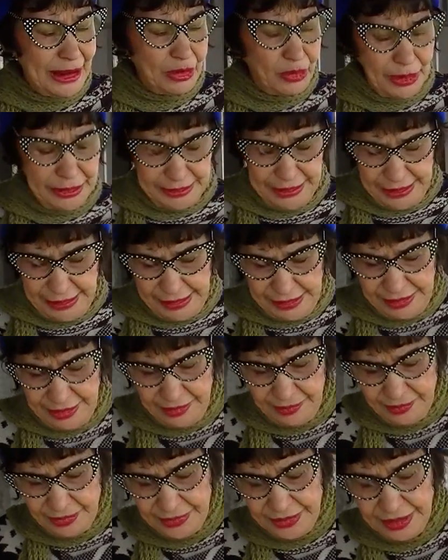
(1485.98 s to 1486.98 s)
might one day.
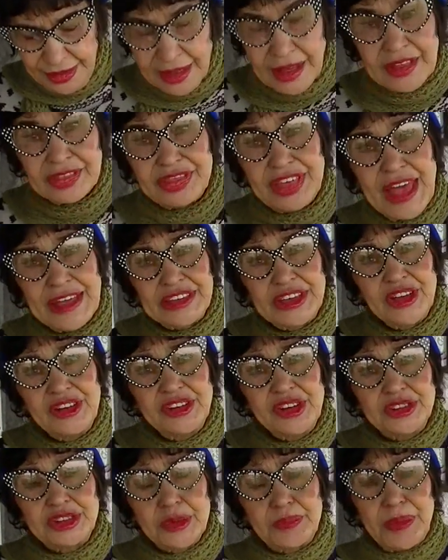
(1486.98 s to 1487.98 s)
Yeah. Thank you,
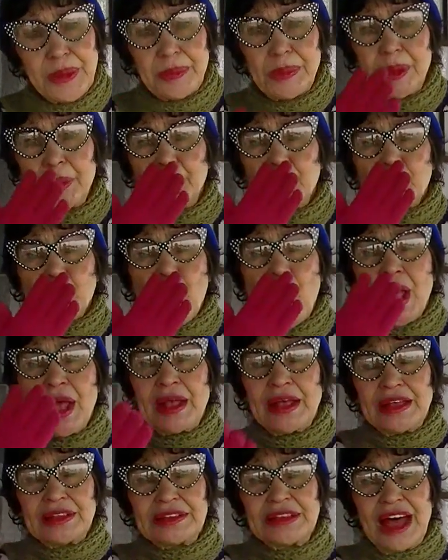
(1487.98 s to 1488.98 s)
you two people.
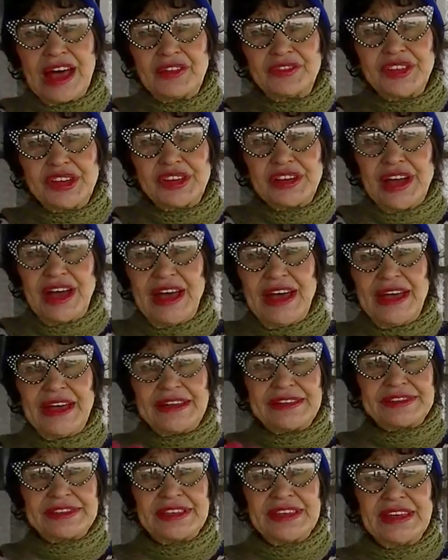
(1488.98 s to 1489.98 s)
Thank you. Love you guys.
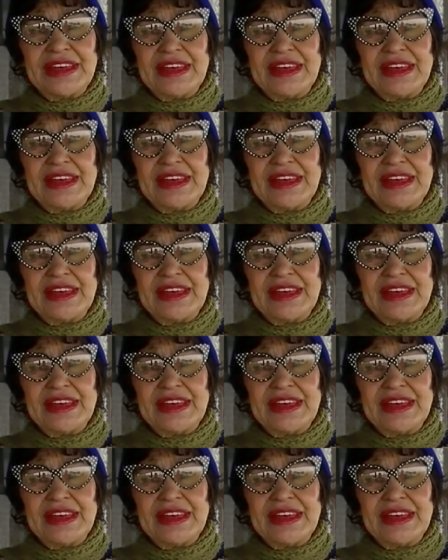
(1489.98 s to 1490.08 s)
Thank you for